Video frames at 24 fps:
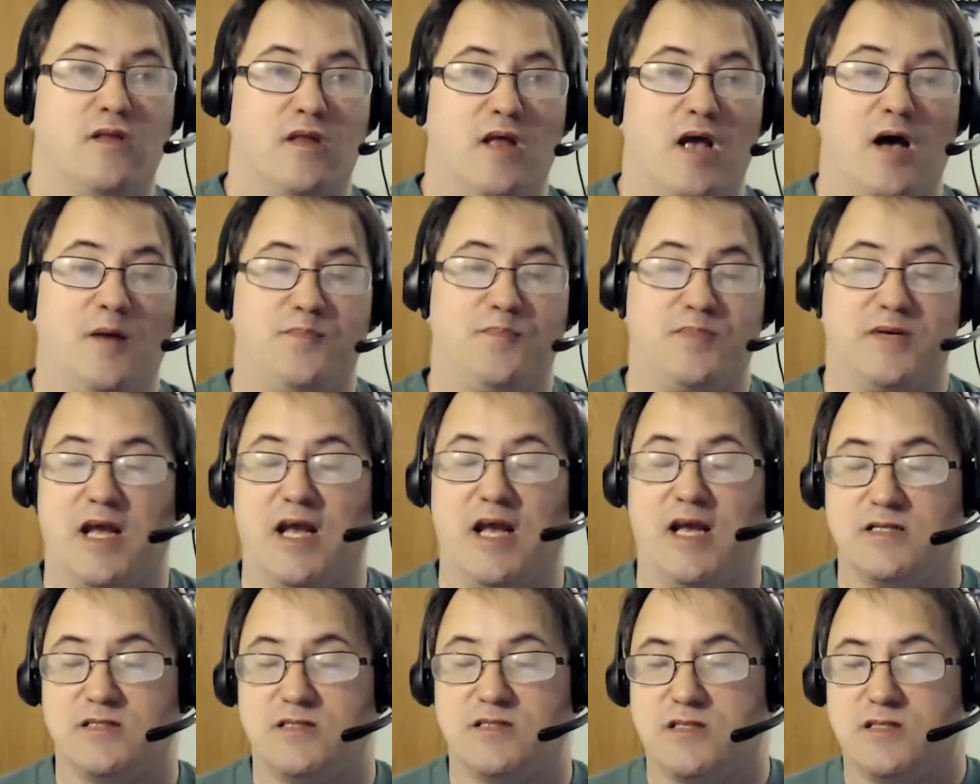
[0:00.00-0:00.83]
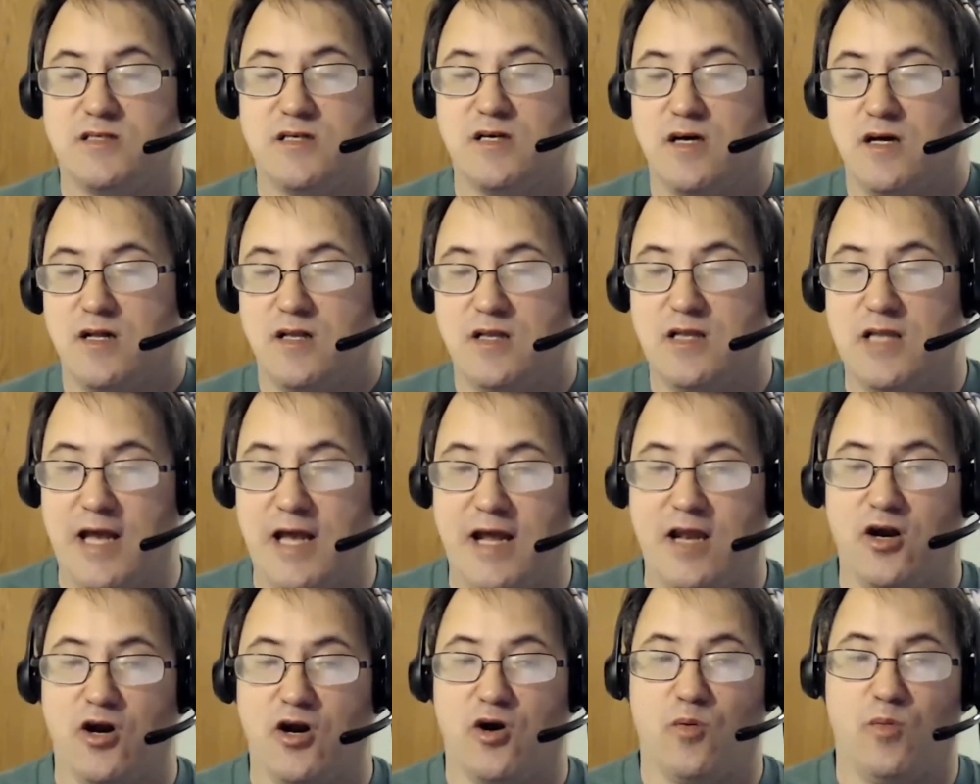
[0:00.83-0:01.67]
updates
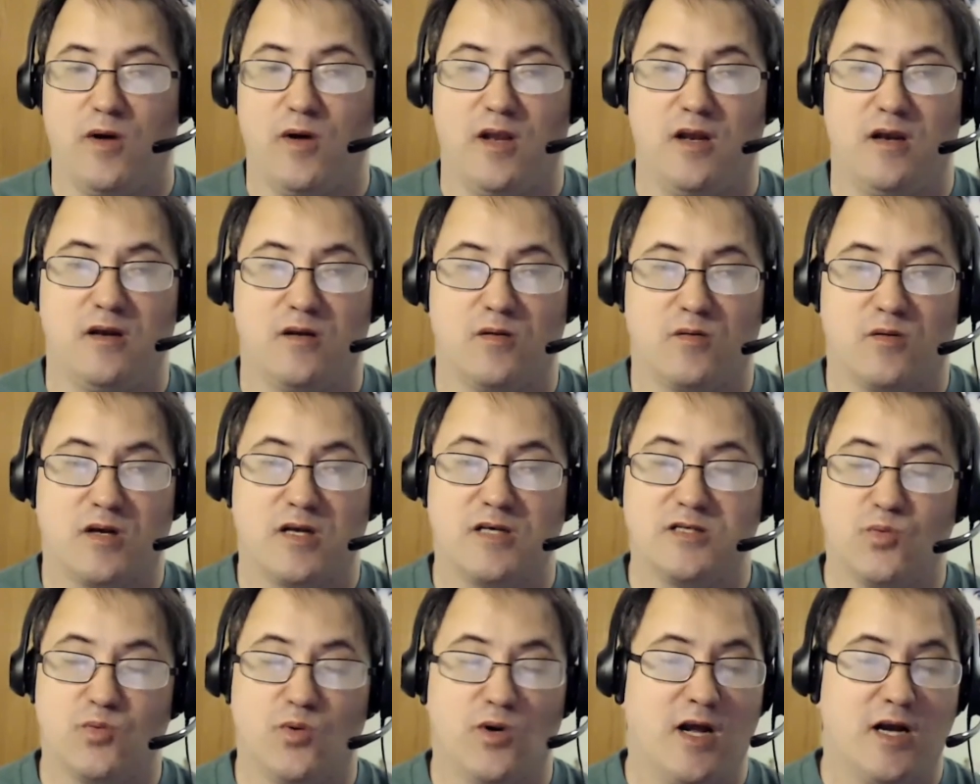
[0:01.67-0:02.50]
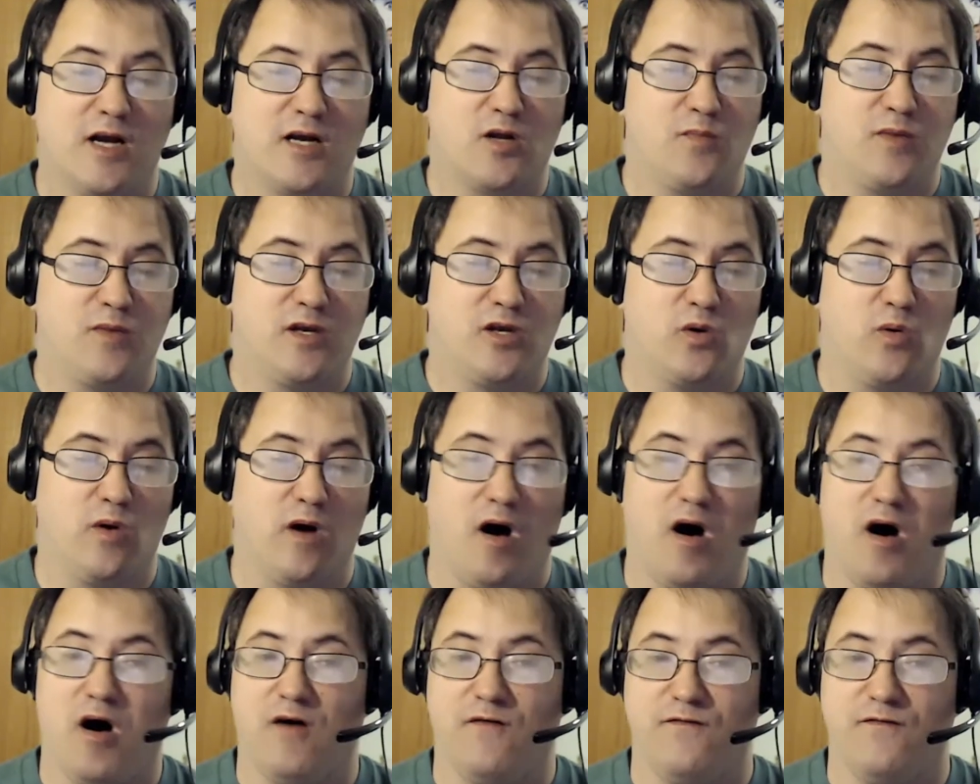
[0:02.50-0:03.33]
later when, because we're not going to be doing
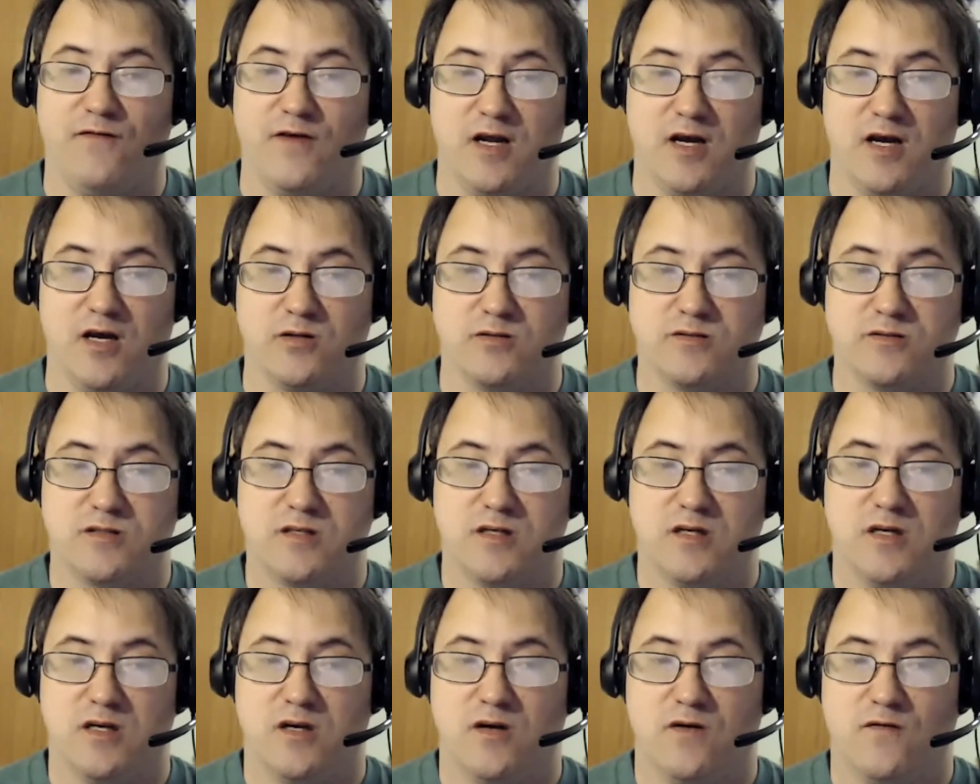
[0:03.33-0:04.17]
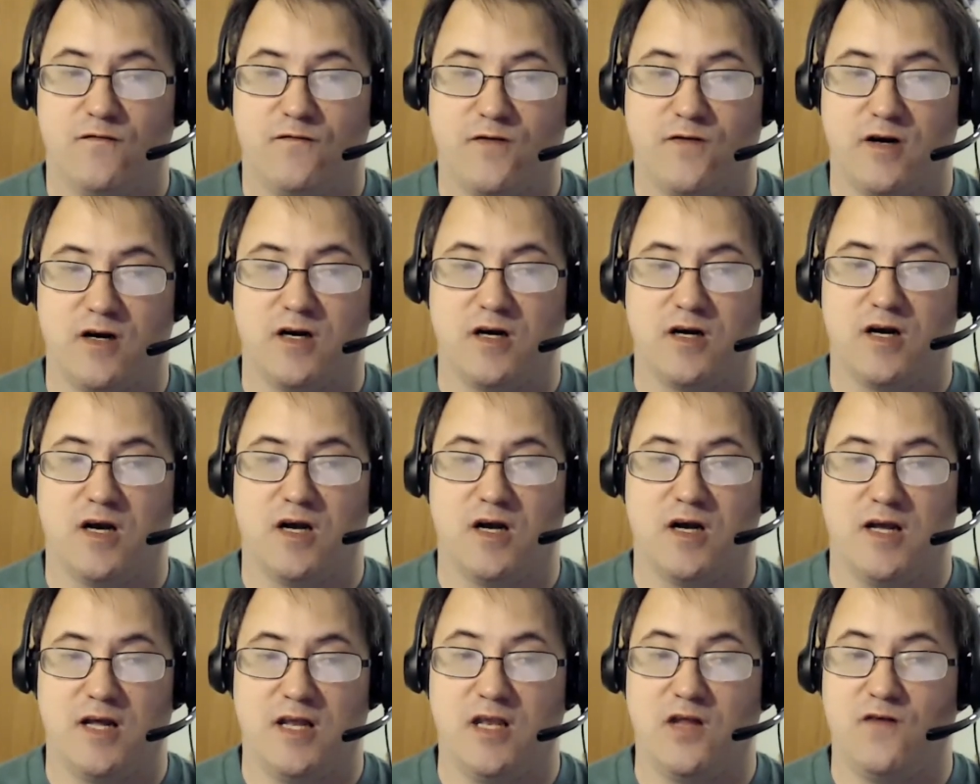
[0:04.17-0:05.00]
haul videos for
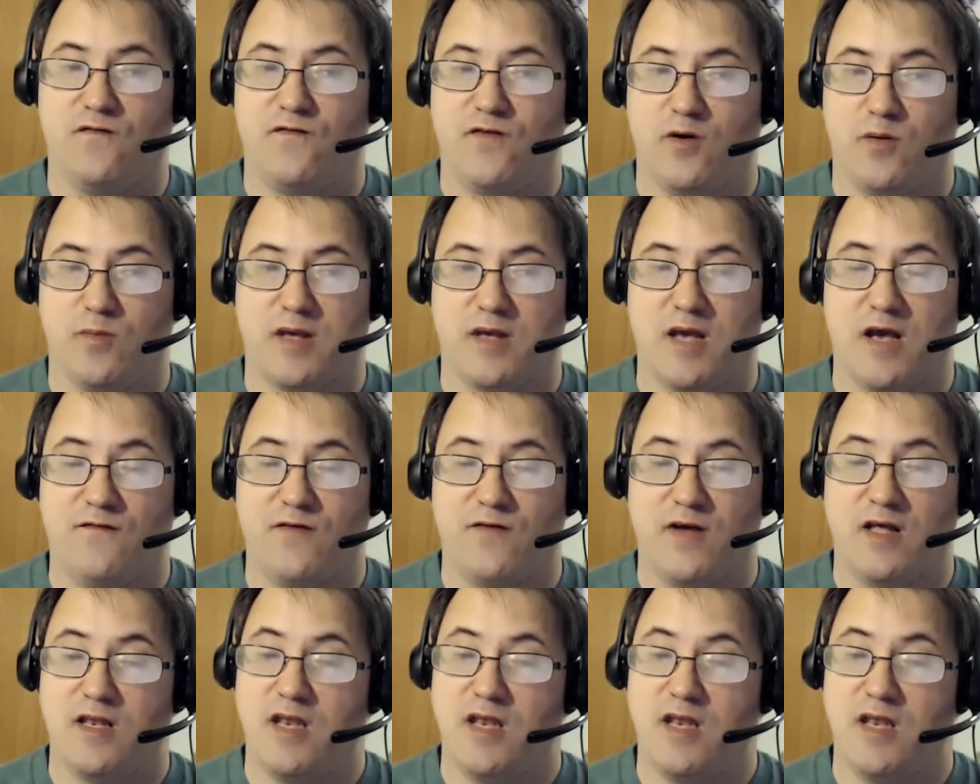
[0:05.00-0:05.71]
uh, Indie Film Cafe.